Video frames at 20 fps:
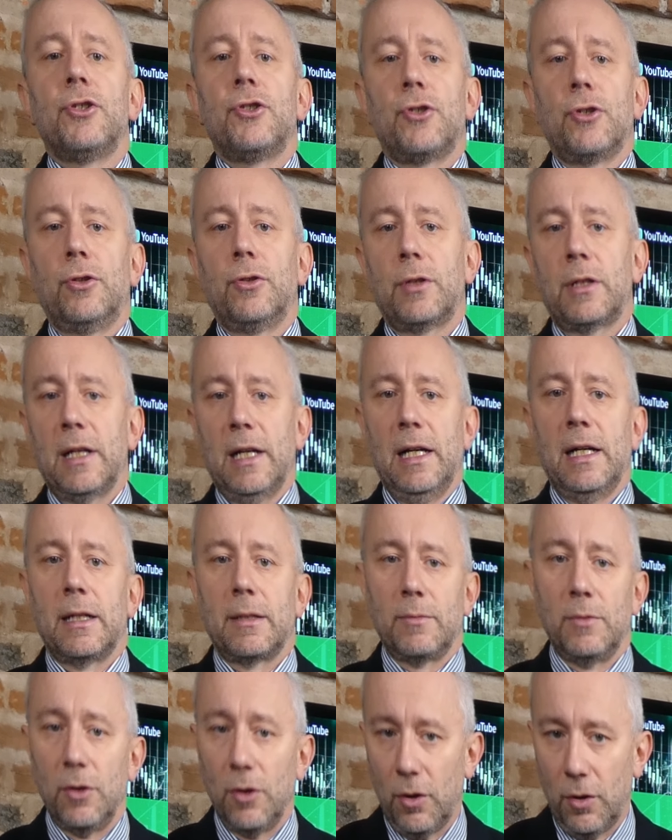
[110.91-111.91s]

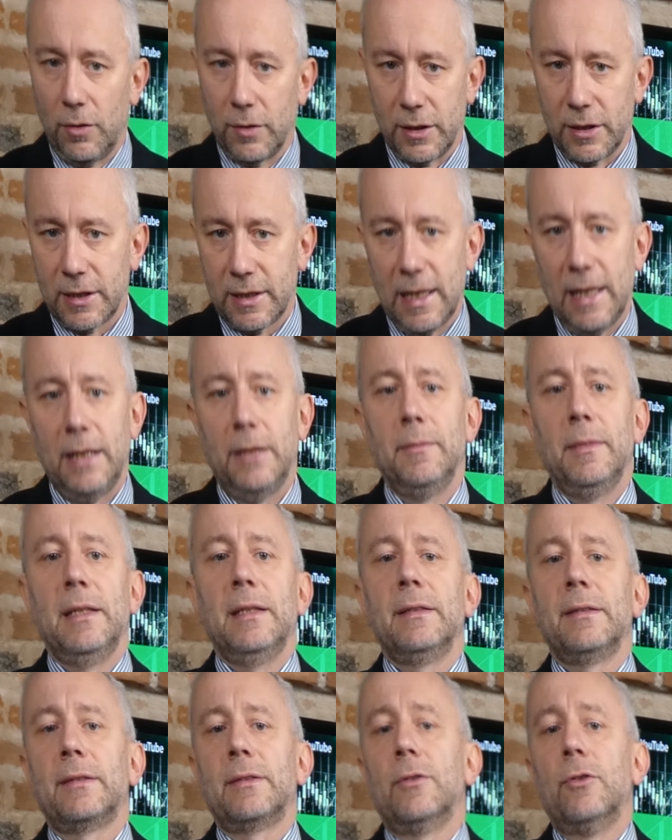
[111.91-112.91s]
short-term loan
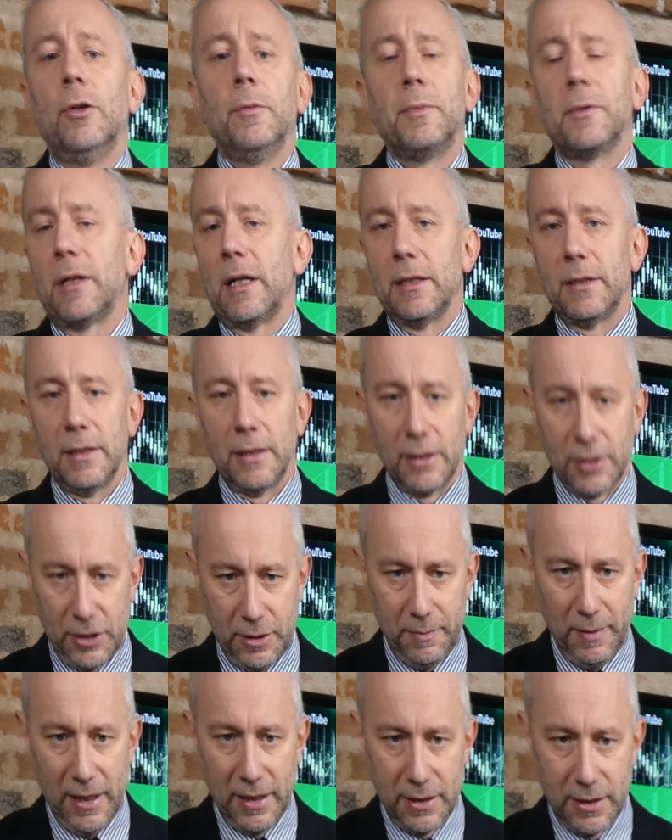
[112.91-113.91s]
installments, operating
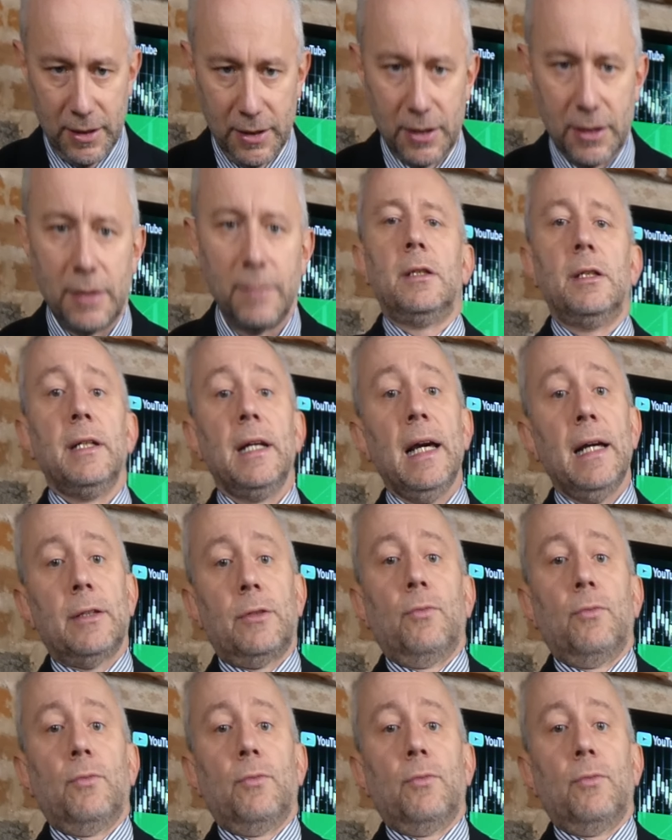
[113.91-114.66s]
expenses. The net